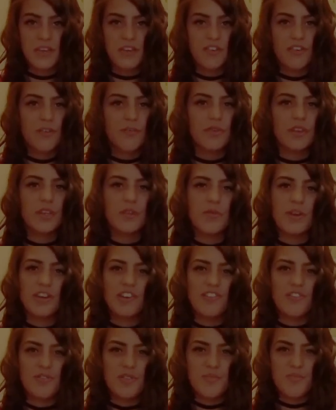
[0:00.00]
You don't really want to
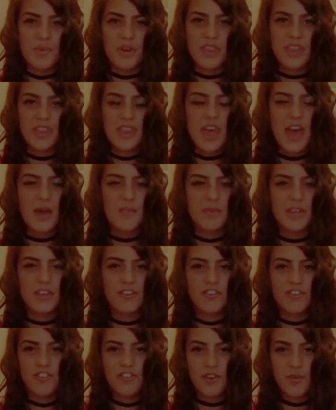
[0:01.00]
do them more than that
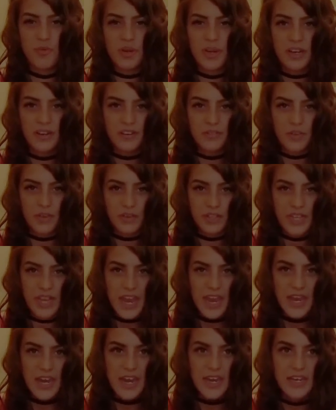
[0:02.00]
because you don't want to
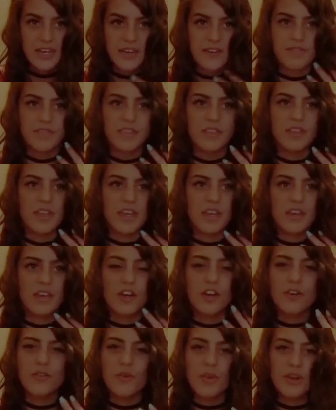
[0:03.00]
exfoliate any of the like
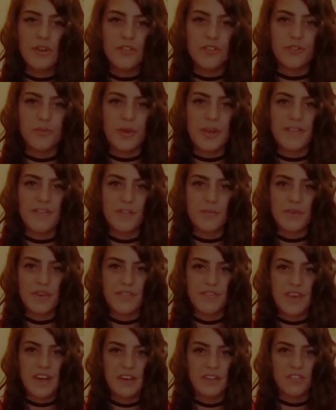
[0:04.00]
good oils away from your
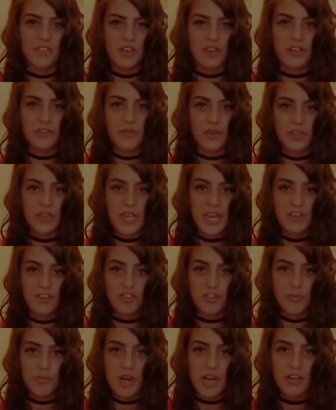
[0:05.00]
face or exfoliate
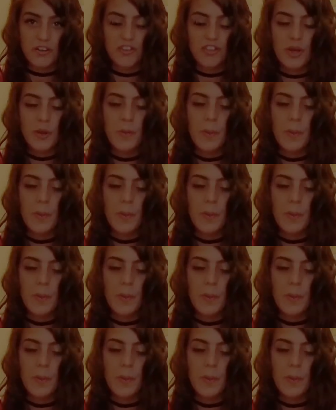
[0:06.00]
too much.